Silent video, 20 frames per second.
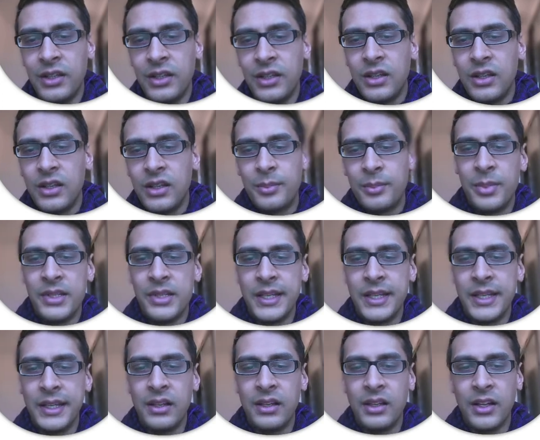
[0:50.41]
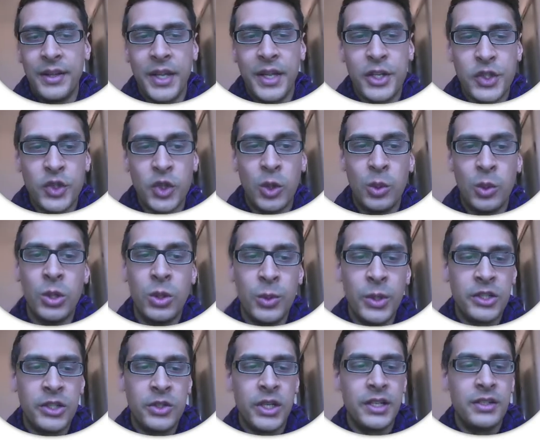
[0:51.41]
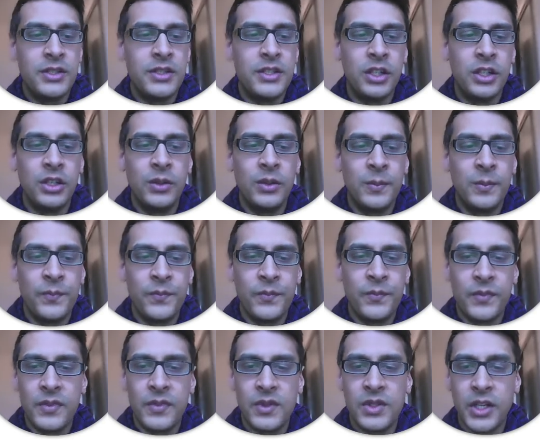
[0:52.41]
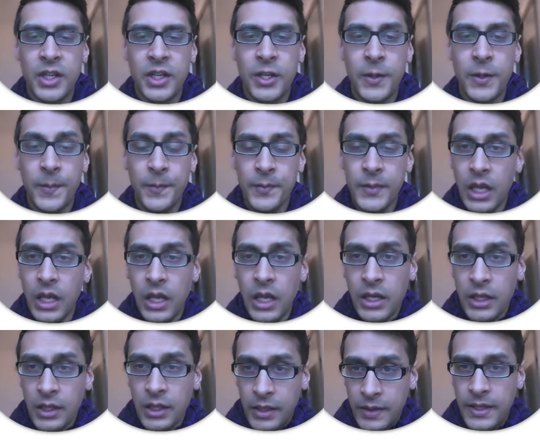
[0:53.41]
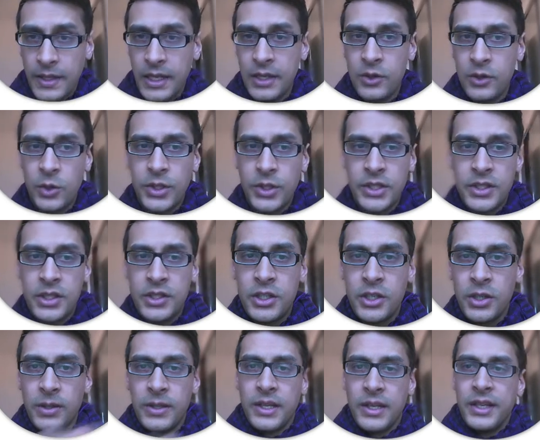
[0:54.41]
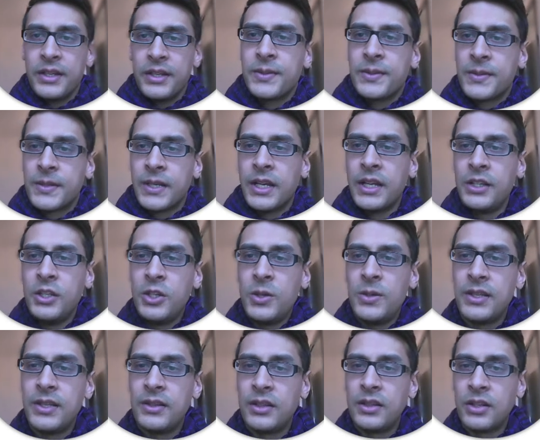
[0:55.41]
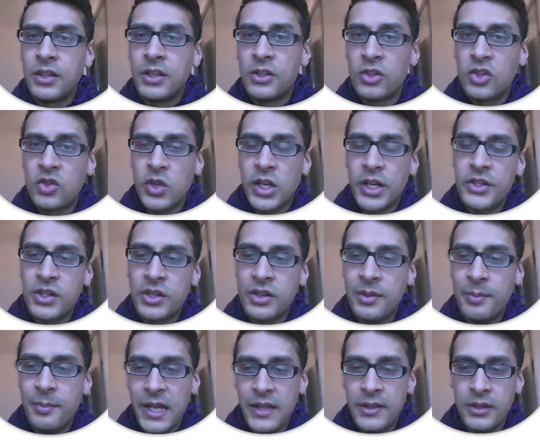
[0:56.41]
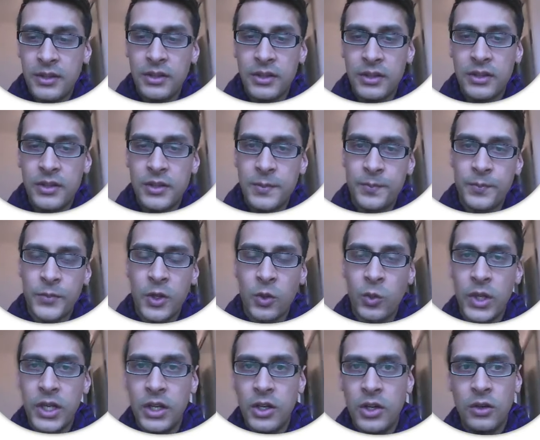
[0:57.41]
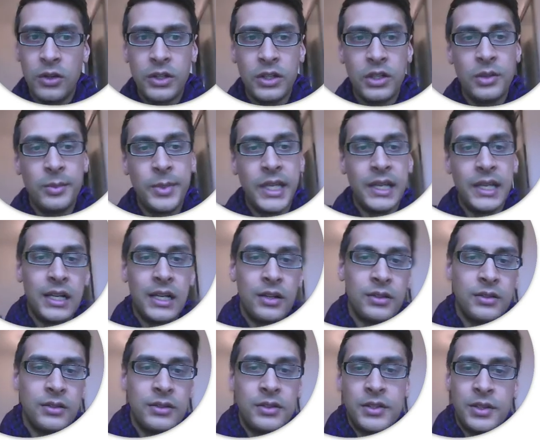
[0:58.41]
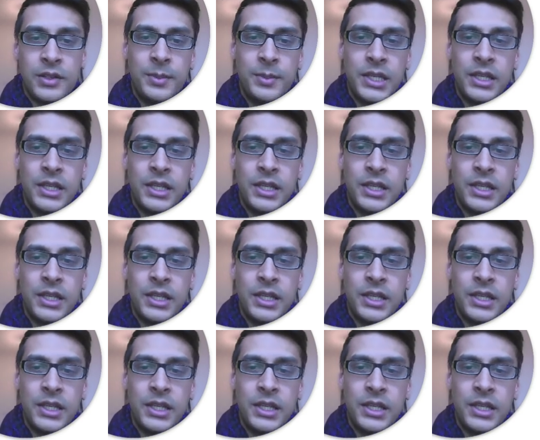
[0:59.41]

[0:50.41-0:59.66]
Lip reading: perpendicular, and that's not what we're trying to do. So in order to do this, and using the construction method, we're not going to be allowed to